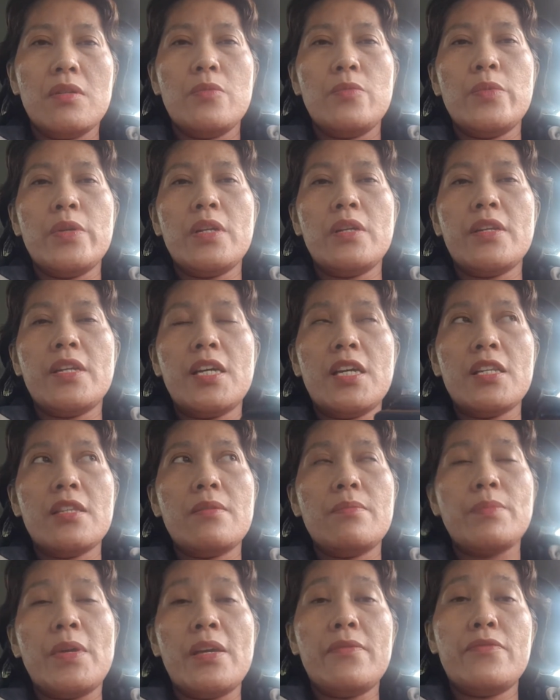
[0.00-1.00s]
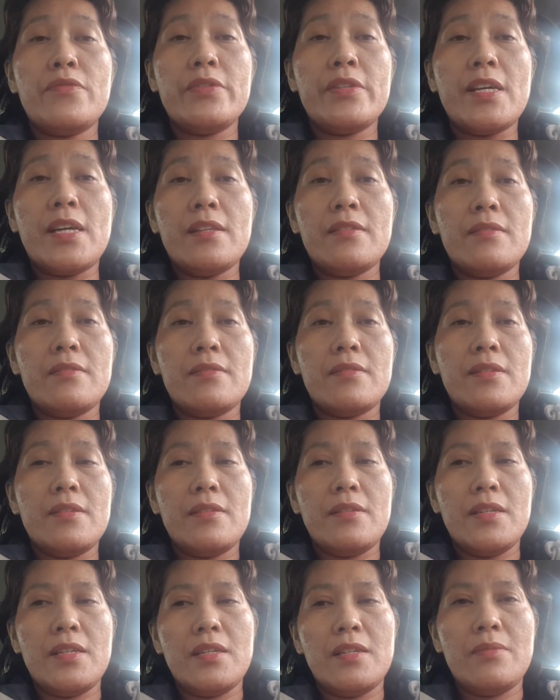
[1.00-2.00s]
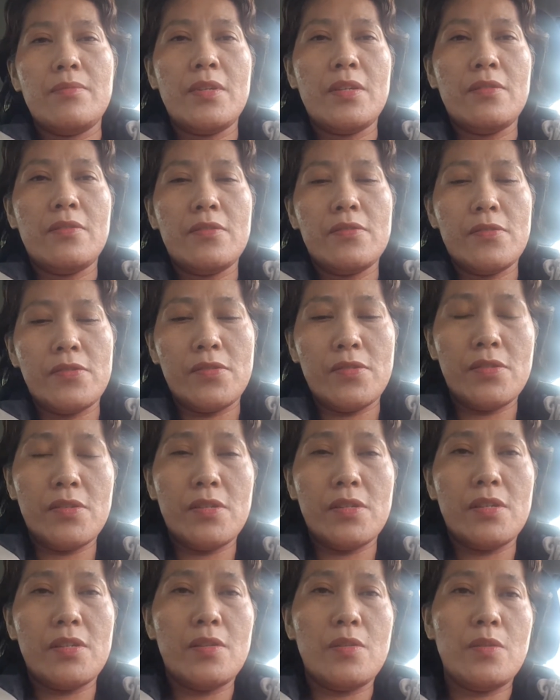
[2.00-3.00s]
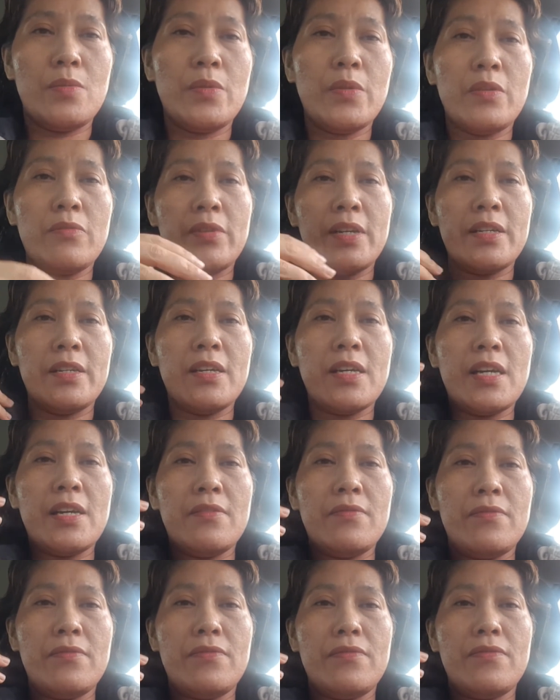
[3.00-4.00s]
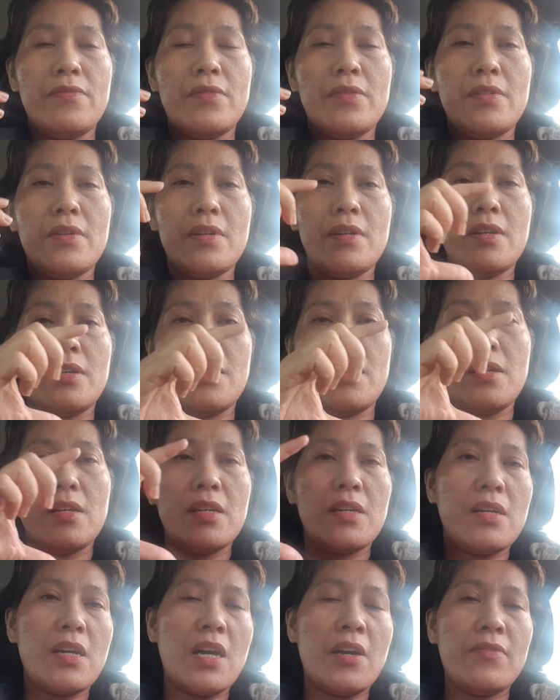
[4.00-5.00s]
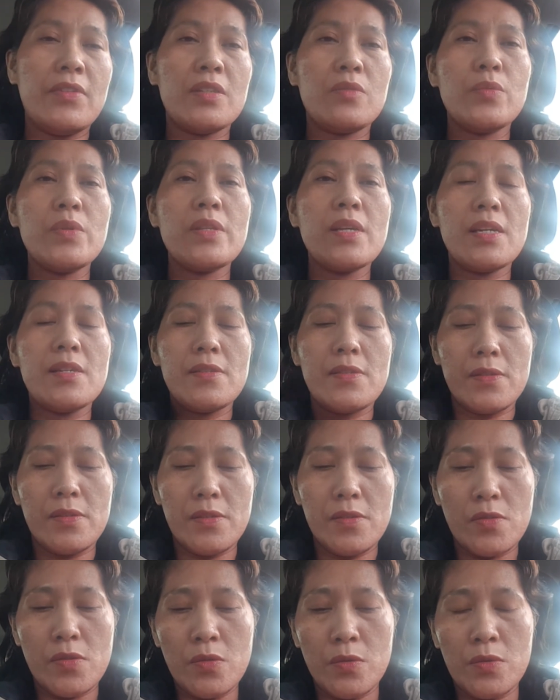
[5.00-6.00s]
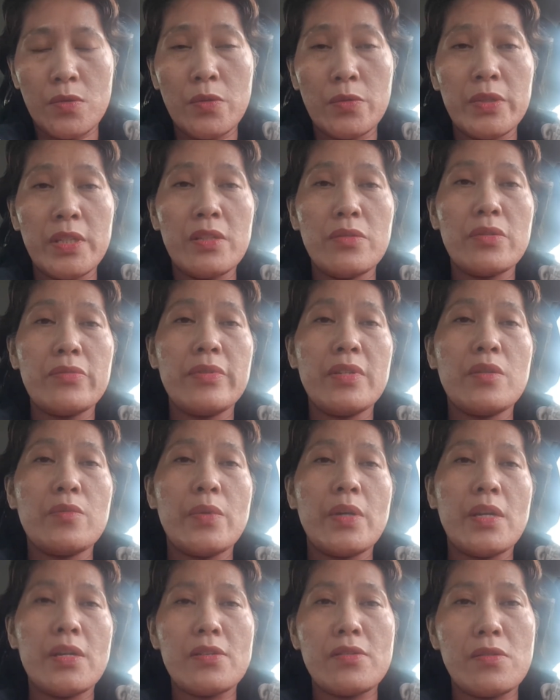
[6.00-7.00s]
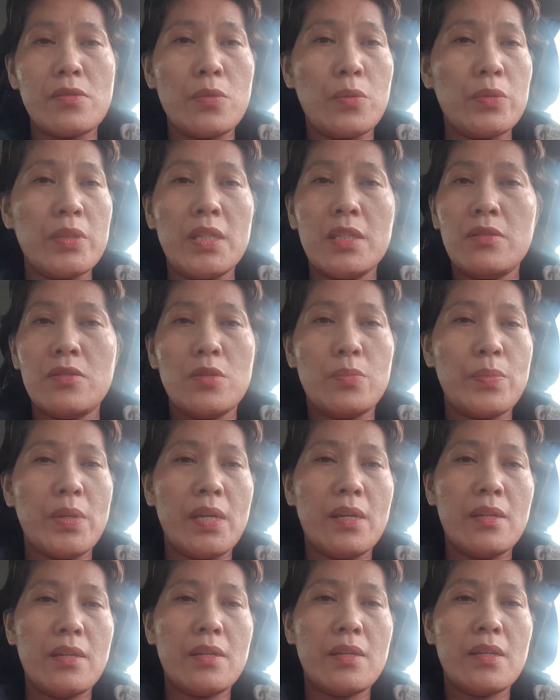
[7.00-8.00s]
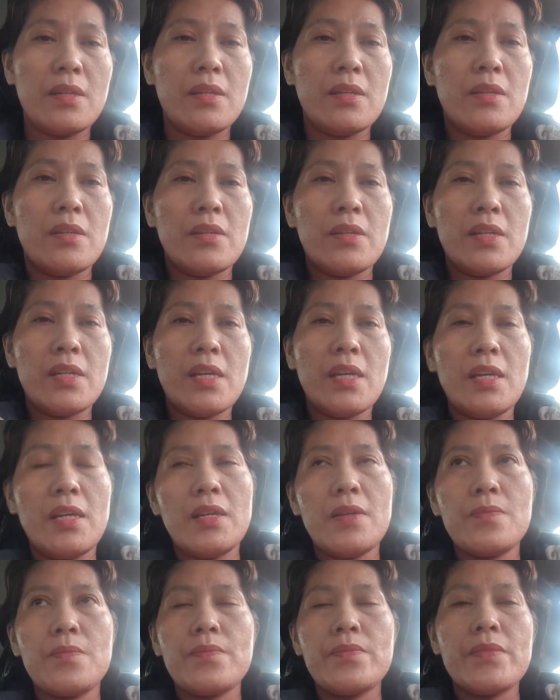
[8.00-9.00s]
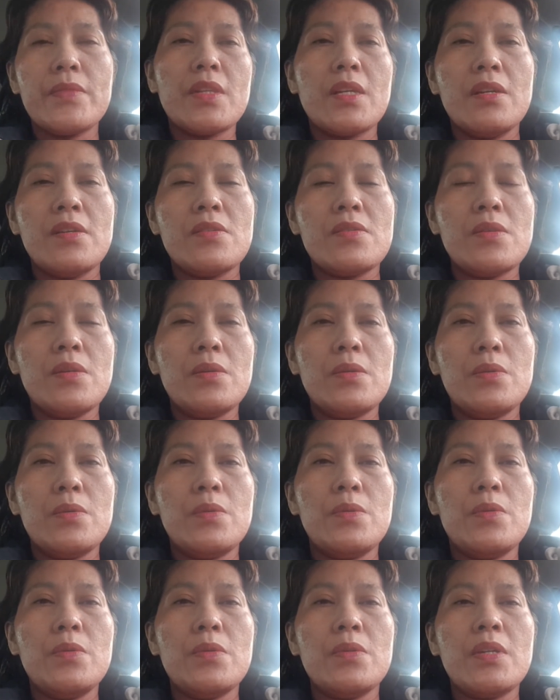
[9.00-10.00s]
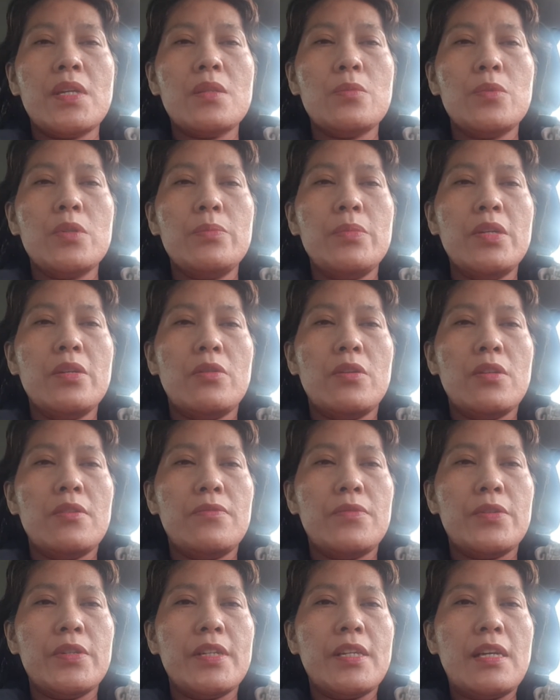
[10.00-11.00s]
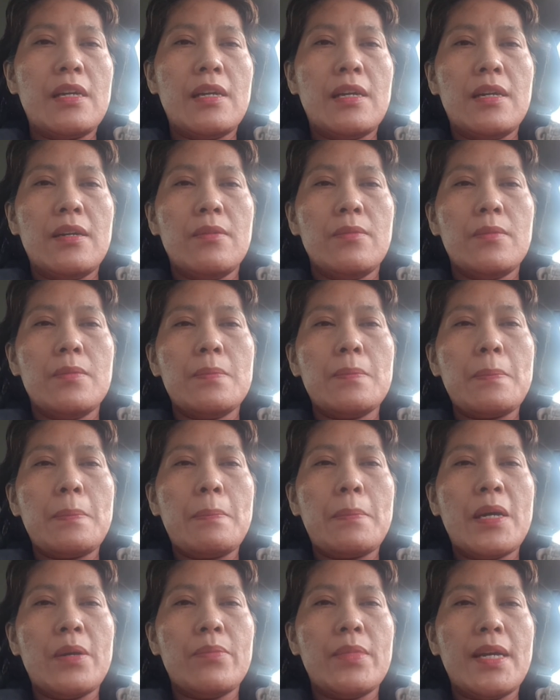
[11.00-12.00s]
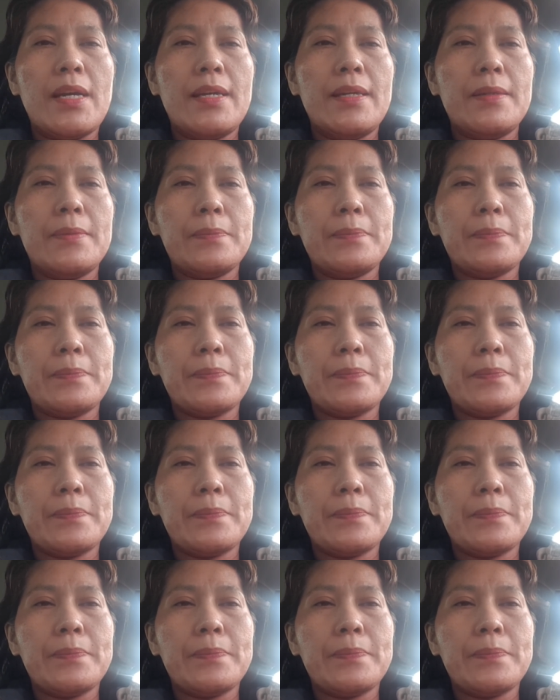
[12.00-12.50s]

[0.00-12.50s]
will not pay for that, because we already have it with us, so no need to request, no need to pay. Okay, so that would be all for now. Bye bye.